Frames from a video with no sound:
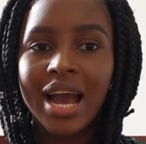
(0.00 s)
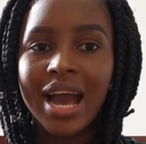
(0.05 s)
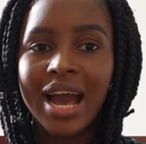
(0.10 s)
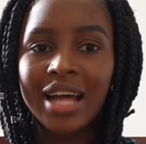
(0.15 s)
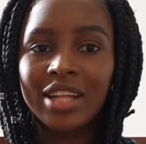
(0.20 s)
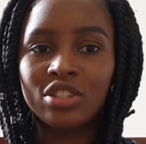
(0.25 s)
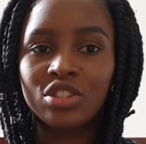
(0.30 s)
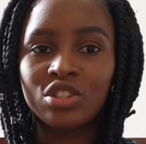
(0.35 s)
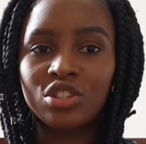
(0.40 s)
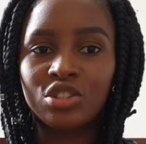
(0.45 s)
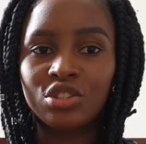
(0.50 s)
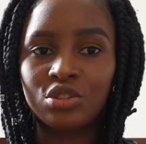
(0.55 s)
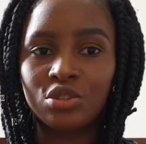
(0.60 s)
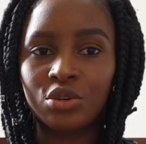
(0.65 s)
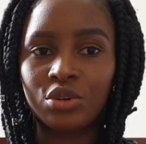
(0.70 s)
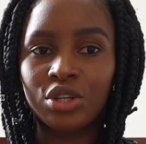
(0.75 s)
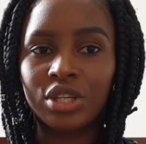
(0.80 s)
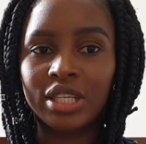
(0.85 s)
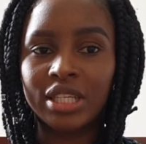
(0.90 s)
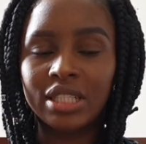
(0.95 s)
and
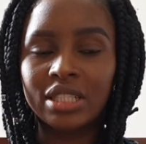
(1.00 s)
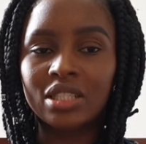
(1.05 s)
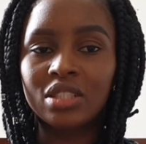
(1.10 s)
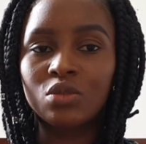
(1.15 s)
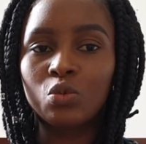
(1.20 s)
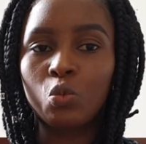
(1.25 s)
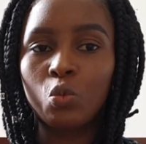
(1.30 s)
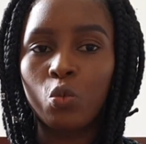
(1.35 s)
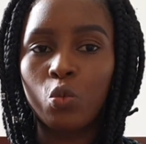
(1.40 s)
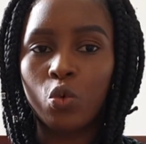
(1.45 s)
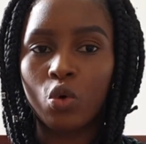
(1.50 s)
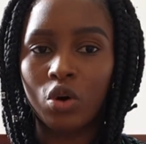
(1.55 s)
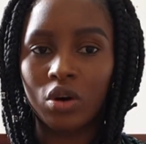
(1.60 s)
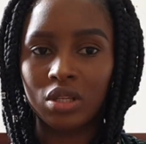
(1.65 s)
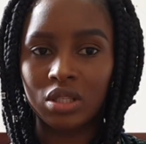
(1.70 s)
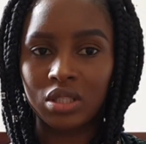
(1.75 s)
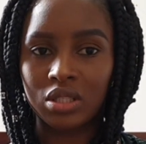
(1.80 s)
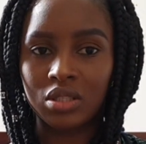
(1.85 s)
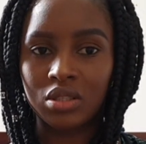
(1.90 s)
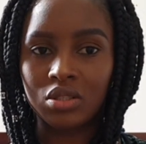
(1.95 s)
sewed it
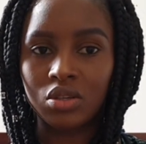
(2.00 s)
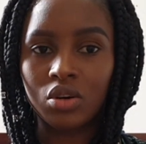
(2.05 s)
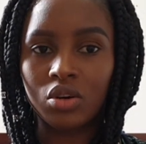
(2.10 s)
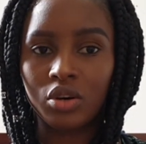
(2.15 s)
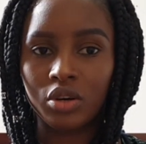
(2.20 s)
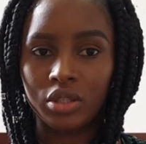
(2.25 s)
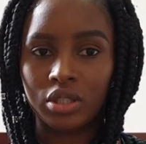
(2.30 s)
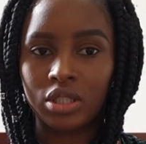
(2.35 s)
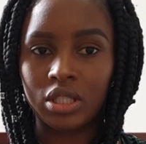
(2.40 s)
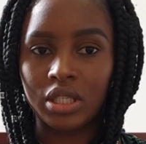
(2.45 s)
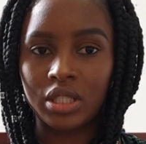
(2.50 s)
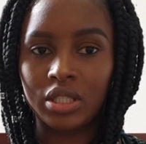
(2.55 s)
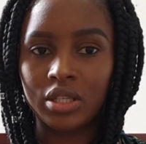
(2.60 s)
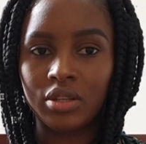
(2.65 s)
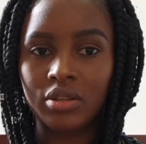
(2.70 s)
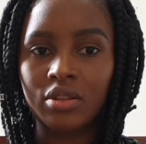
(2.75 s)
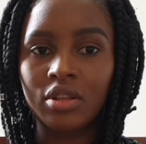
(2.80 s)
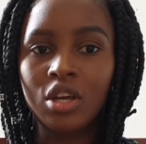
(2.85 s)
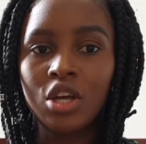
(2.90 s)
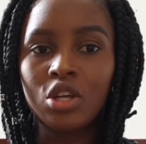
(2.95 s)
once
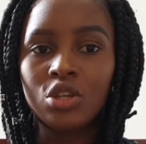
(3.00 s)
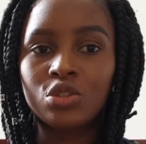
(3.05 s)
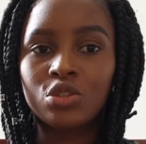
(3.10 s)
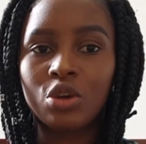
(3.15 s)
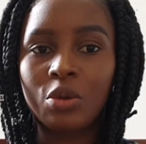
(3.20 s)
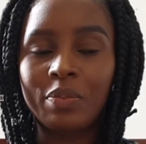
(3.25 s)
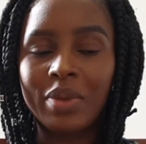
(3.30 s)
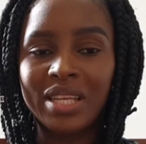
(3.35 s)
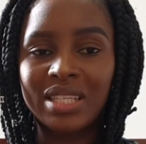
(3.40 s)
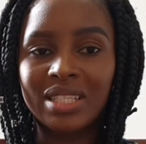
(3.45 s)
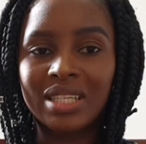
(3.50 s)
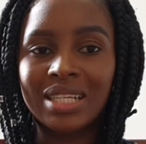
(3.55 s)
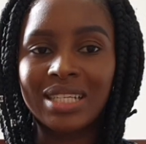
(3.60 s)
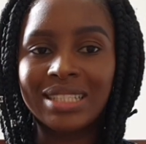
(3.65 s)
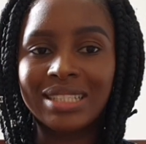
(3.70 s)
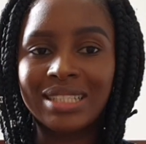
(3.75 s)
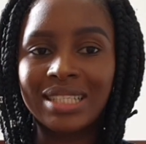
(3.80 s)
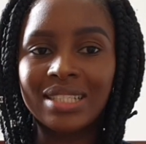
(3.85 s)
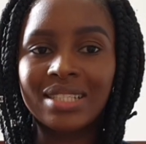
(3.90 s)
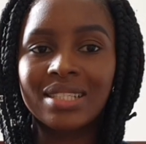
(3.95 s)
underneath. So
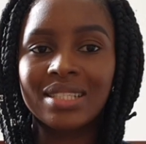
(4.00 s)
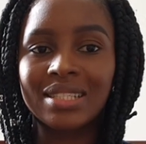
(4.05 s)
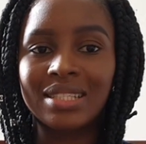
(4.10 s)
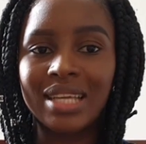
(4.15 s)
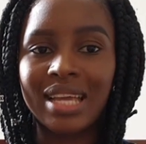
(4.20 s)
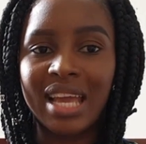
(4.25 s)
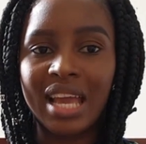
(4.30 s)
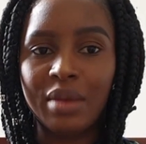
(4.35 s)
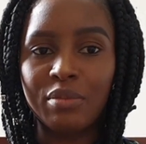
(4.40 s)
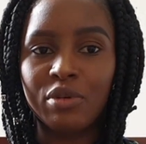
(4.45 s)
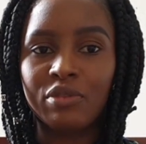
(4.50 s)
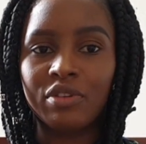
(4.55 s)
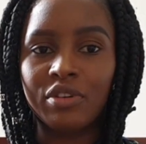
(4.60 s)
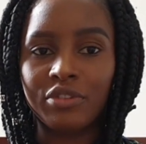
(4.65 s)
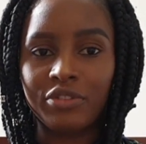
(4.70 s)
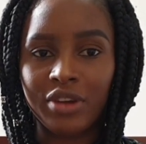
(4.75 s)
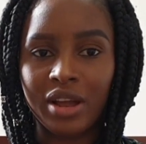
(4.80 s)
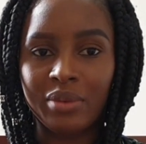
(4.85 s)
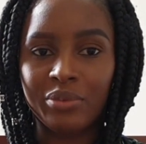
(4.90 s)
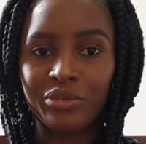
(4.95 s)
basically this is the hem of a
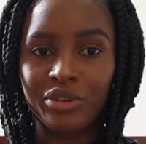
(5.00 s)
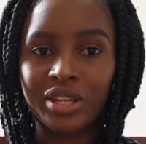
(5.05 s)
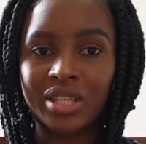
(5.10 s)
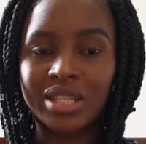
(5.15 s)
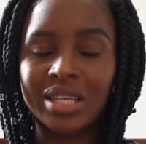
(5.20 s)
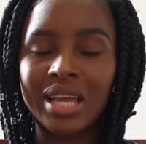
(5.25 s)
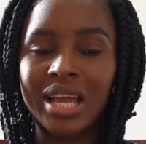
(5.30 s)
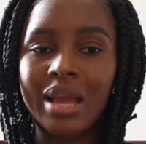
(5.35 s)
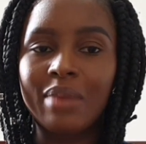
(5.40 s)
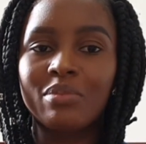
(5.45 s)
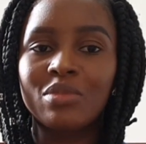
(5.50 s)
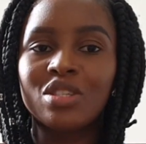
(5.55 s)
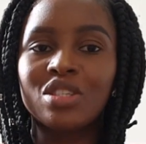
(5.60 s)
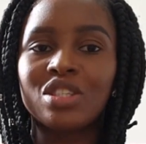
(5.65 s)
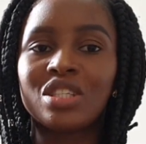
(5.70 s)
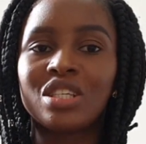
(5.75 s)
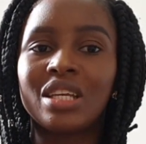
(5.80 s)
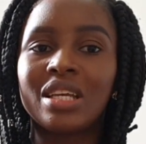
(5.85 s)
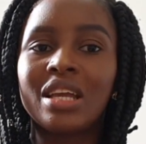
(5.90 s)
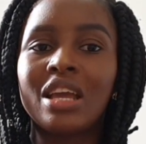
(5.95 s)
fabric. The hem
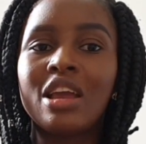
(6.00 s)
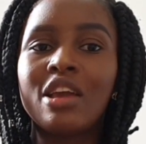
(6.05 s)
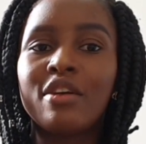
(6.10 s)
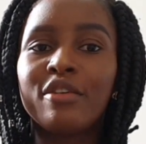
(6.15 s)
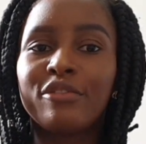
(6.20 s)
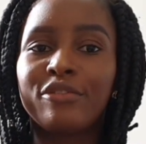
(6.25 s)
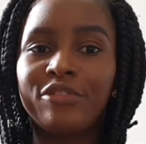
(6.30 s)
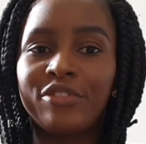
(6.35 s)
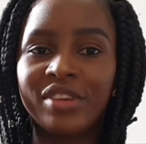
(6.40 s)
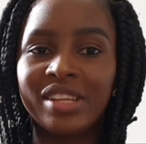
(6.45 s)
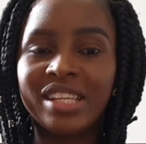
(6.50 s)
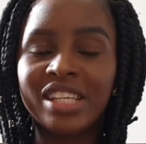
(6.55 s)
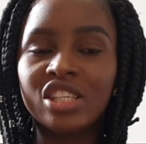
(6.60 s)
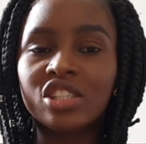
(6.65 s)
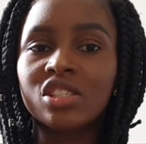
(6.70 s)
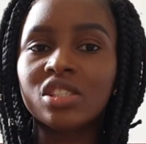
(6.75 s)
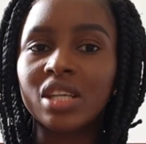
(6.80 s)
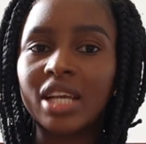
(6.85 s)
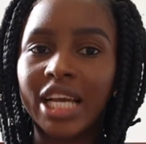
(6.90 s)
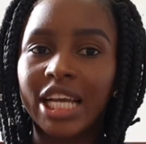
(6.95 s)
is the
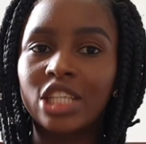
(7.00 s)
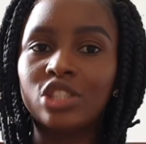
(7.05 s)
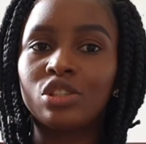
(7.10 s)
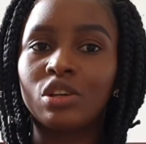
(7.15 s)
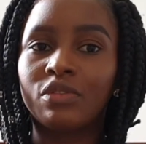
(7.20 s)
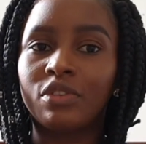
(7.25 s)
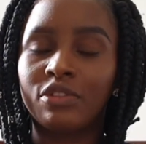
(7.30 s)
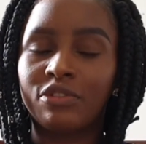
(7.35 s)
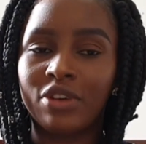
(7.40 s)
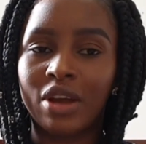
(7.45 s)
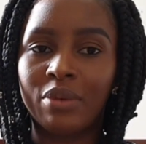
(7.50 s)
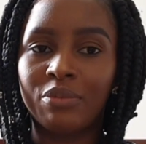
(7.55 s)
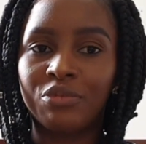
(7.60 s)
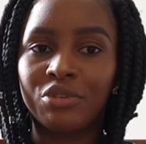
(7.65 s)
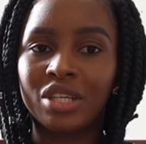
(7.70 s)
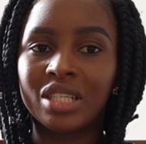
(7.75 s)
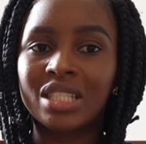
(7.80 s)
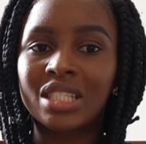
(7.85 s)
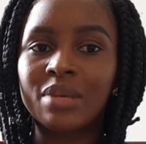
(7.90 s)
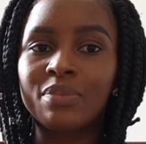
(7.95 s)
finished edge of a
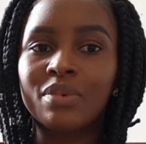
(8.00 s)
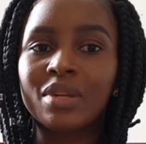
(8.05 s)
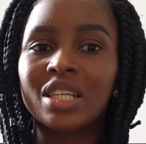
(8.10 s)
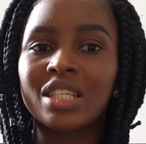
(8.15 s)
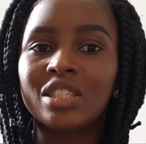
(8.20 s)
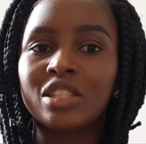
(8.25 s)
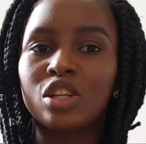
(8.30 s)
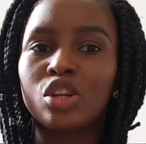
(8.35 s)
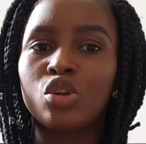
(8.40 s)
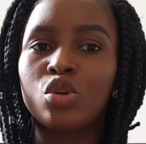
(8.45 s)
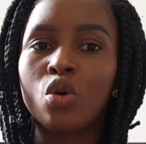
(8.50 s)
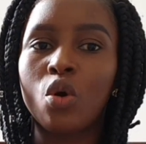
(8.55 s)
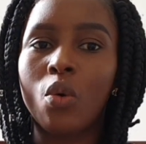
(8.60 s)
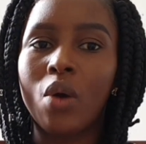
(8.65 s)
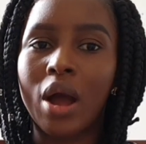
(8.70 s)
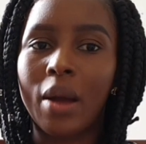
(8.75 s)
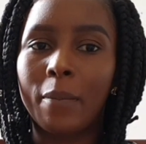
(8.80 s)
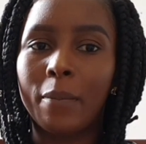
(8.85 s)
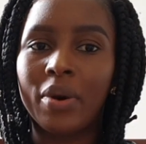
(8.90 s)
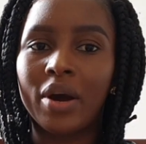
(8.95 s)
fabric, typically the
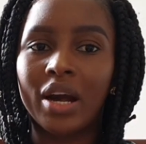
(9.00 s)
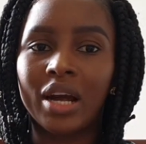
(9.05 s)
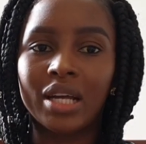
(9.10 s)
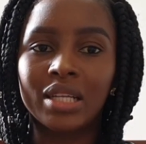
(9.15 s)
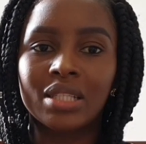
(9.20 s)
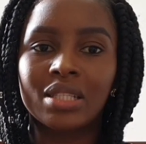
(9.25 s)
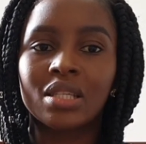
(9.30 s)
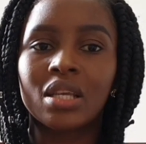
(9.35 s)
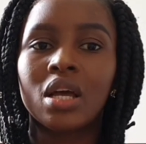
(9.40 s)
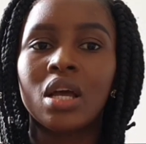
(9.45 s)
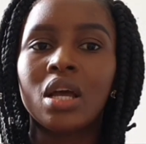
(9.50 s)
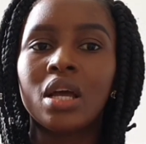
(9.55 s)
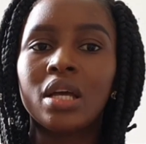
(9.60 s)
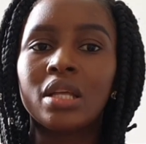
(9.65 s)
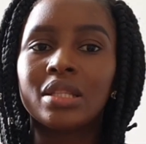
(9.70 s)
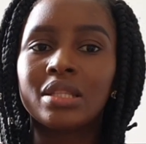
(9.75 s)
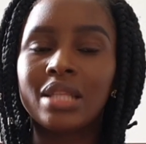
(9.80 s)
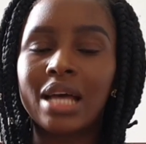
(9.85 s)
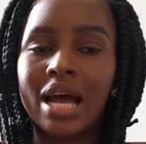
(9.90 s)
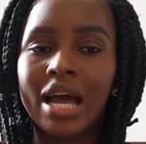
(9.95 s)
lower part
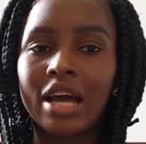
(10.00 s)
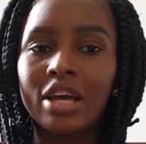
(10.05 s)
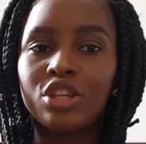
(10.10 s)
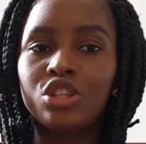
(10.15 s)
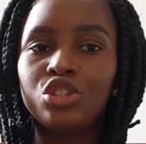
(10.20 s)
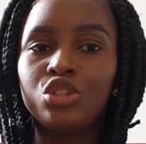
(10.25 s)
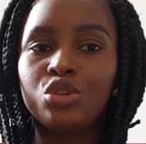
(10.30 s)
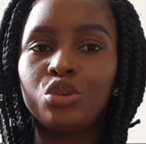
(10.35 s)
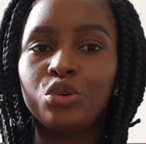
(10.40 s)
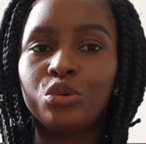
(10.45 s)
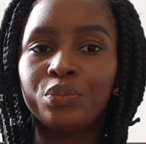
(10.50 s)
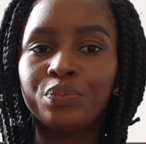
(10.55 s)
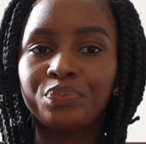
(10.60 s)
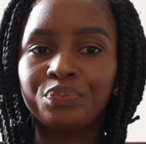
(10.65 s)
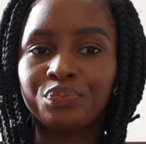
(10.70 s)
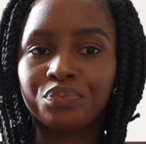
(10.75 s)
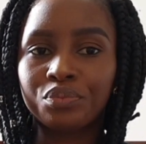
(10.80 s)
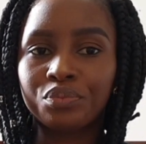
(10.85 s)
that you